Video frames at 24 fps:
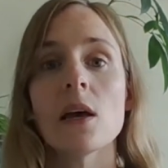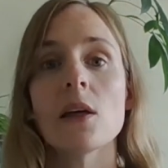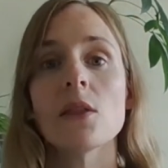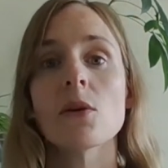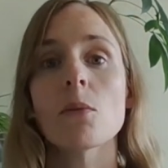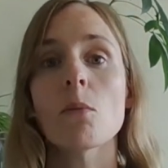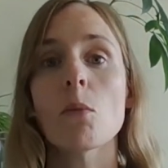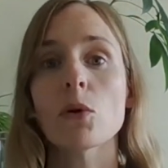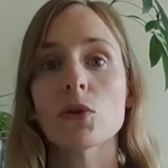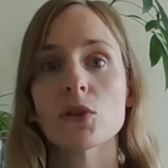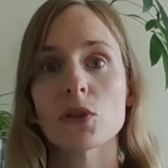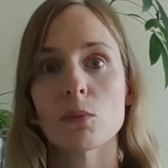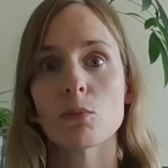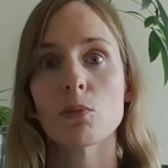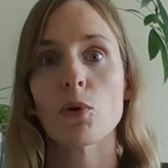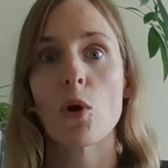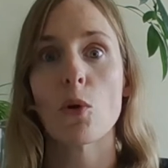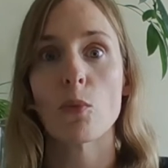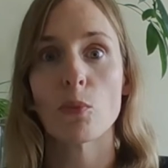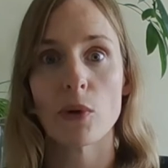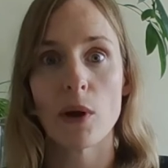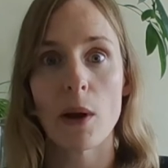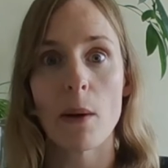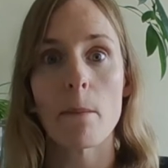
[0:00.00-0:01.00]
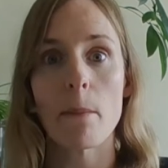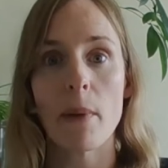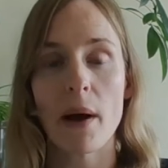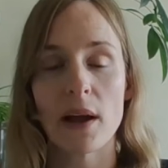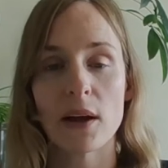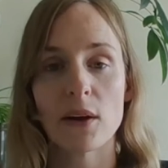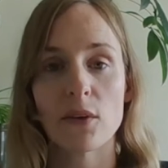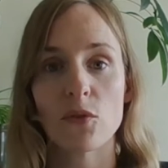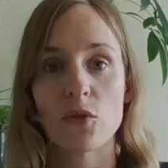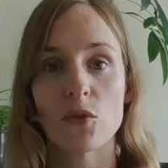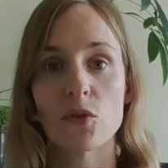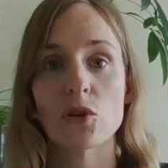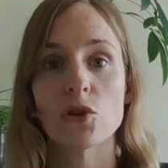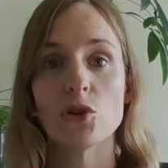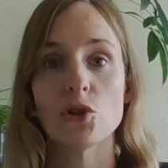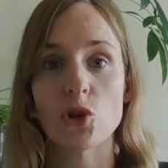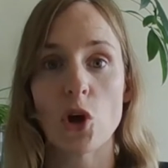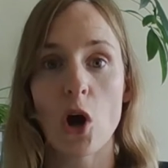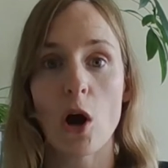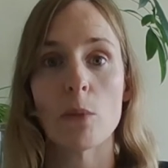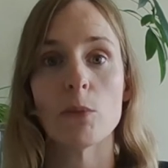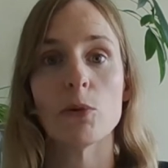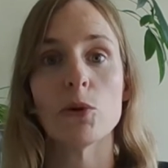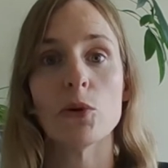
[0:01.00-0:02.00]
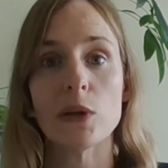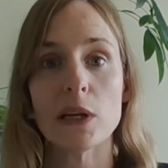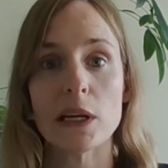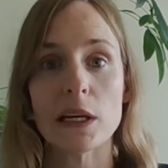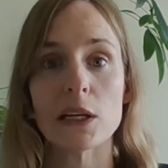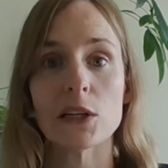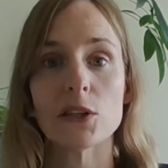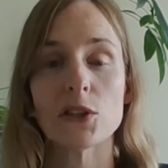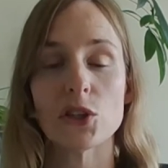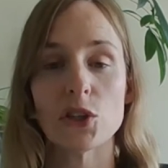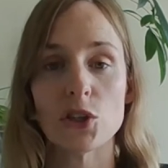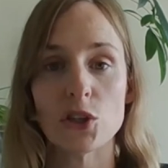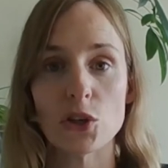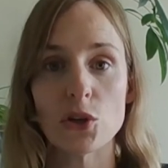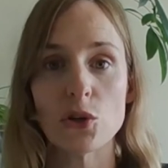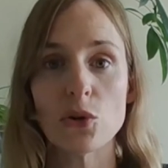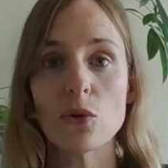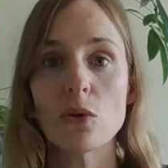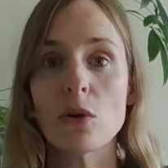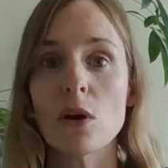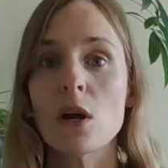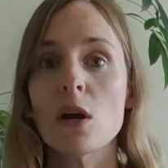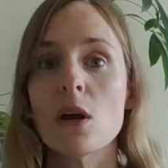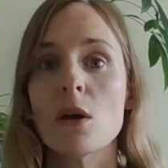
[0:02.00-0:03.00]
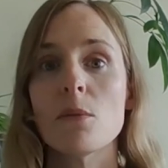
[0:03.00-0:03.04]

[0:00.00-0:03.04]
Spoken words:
the most appropriate bike for the job you need it to do,